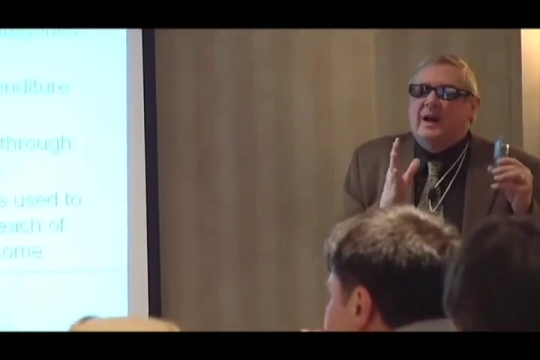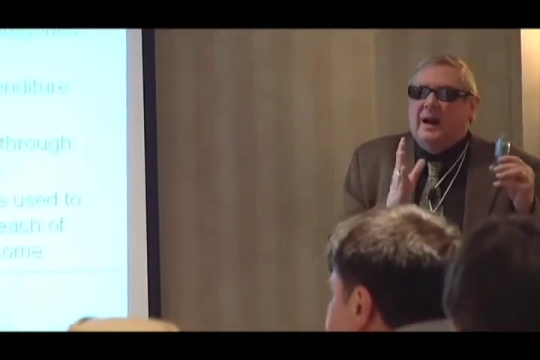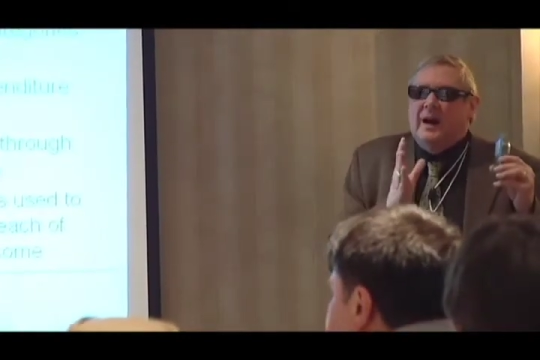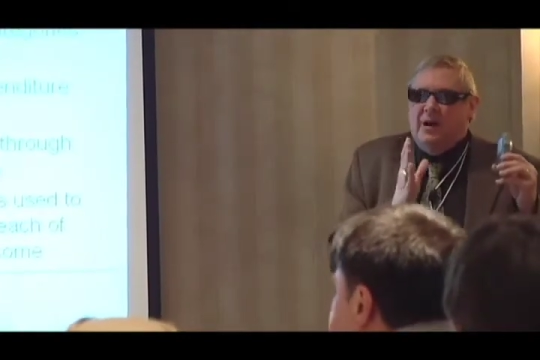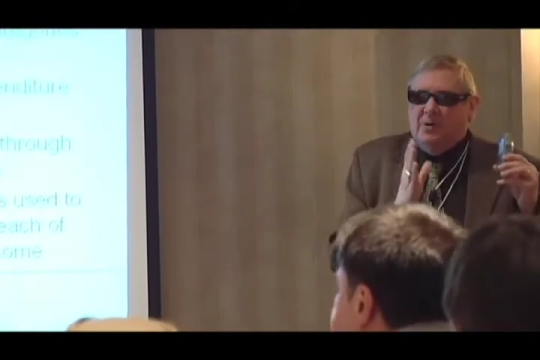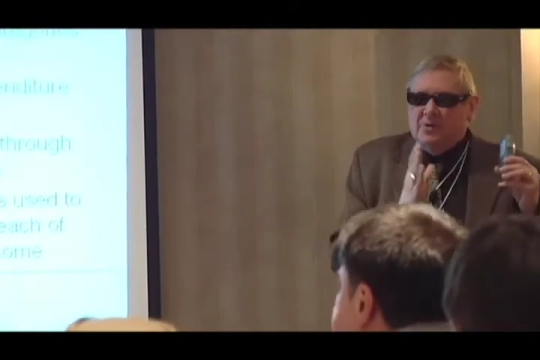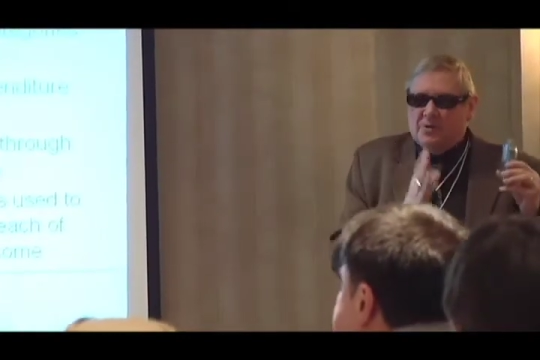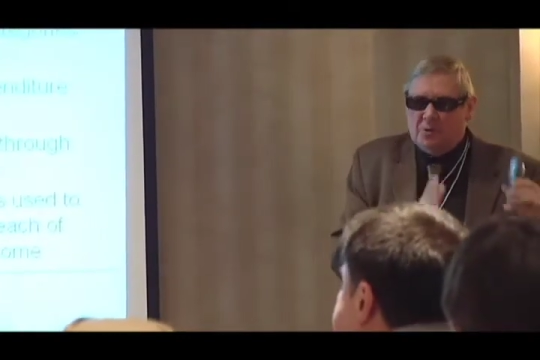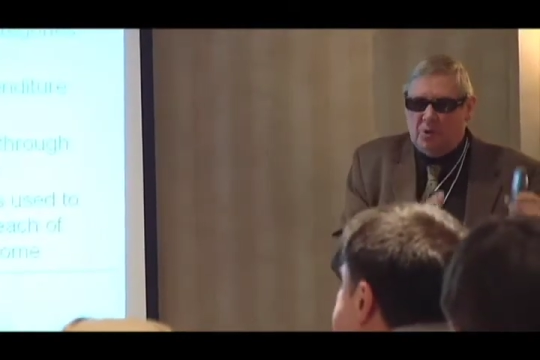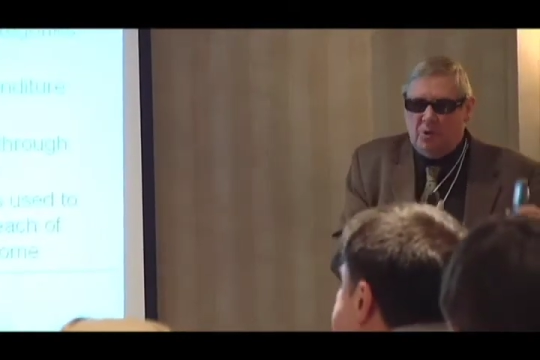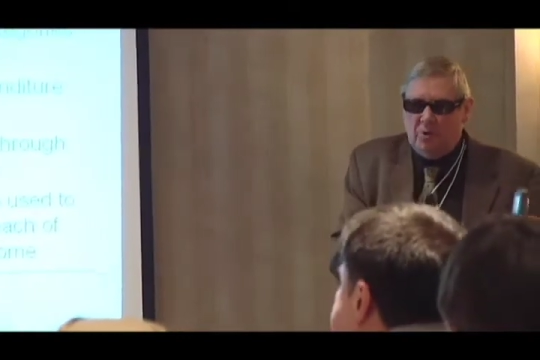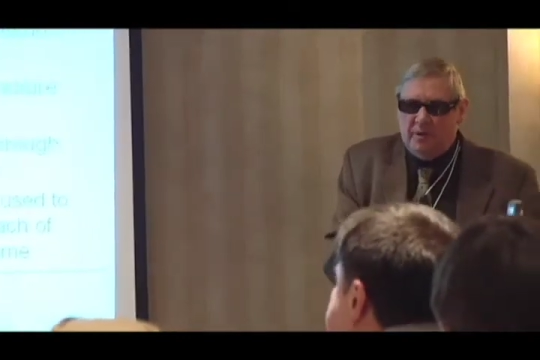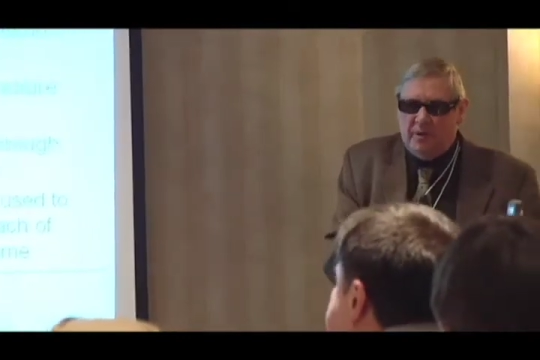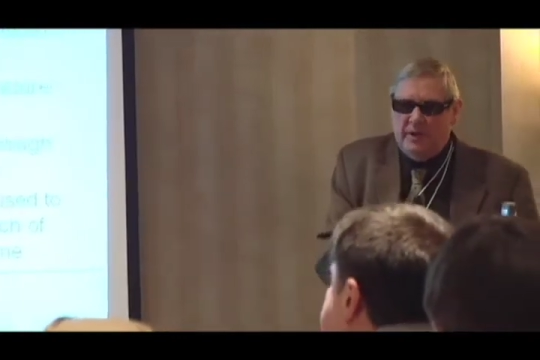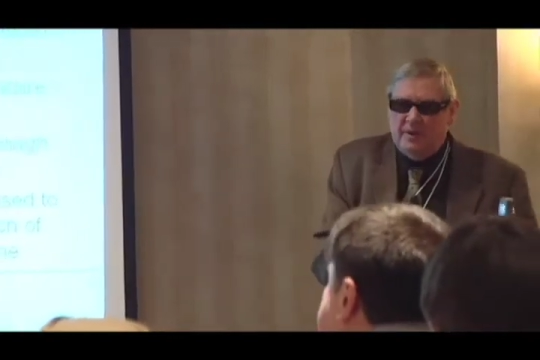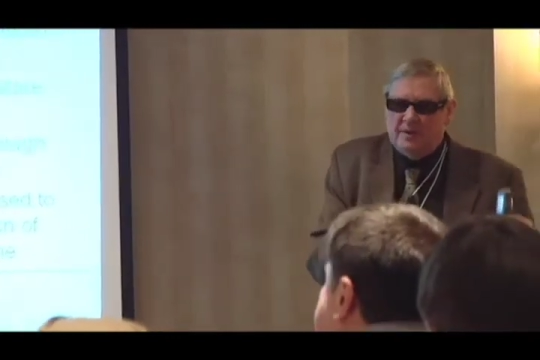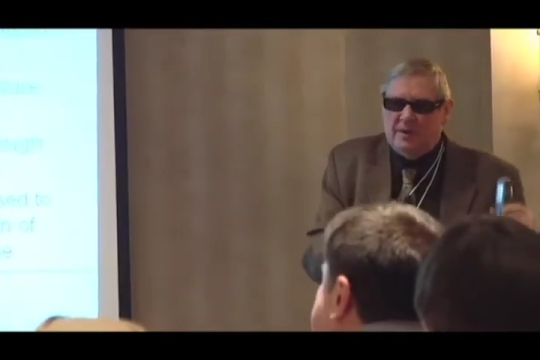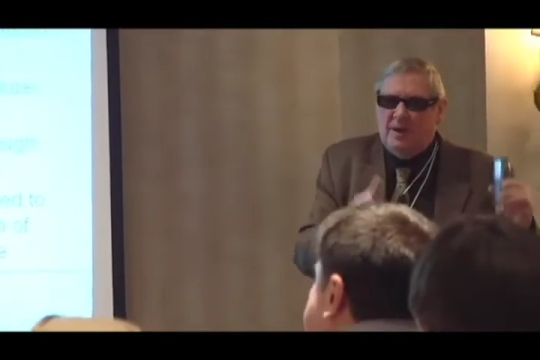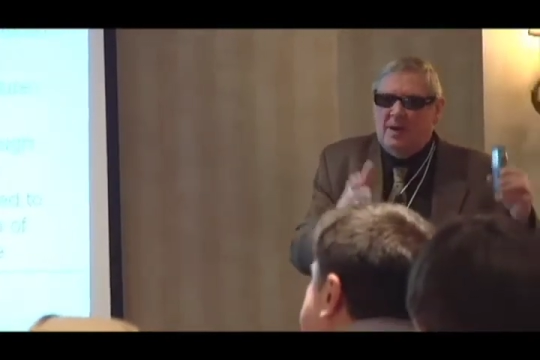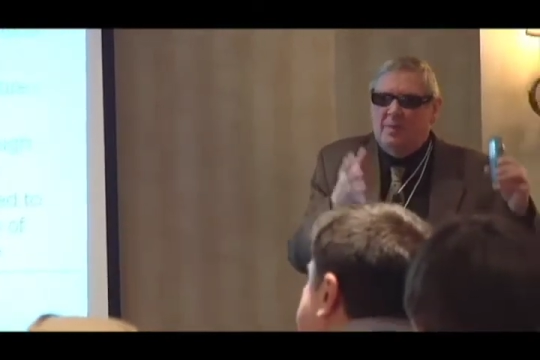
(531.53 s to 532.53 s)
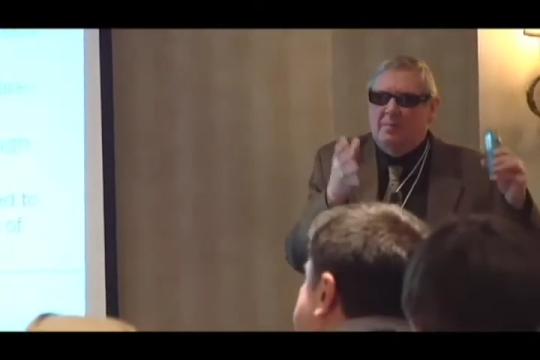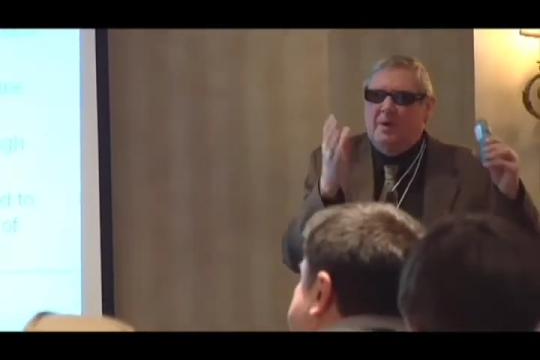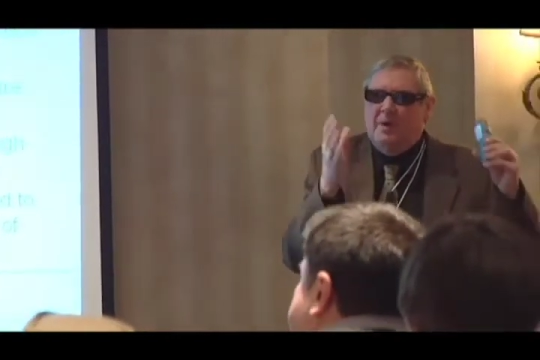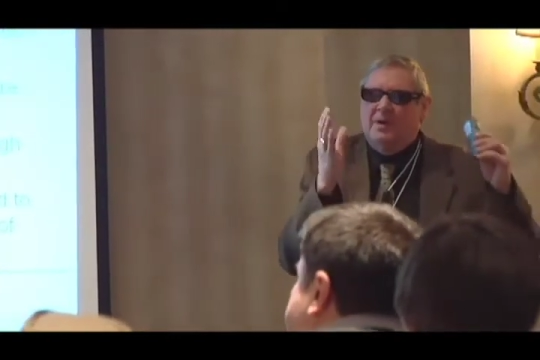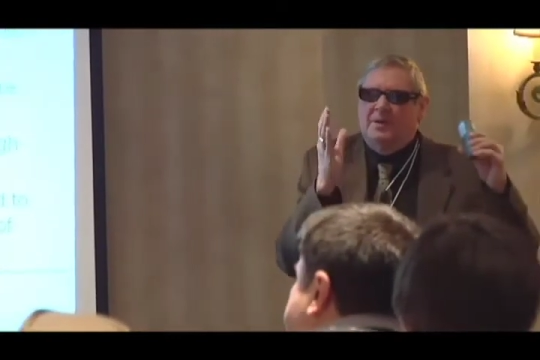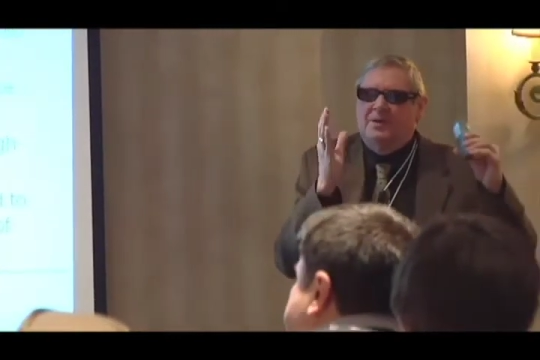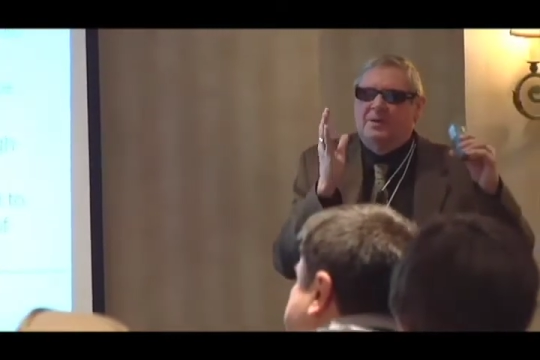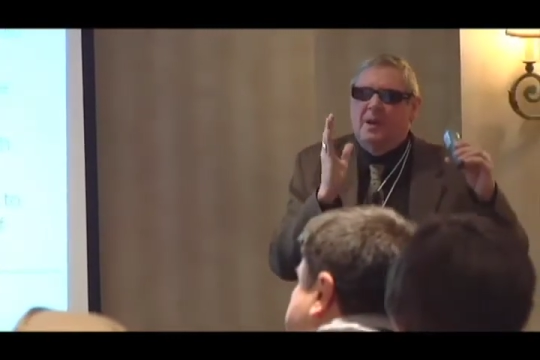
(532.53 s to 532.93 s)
household income and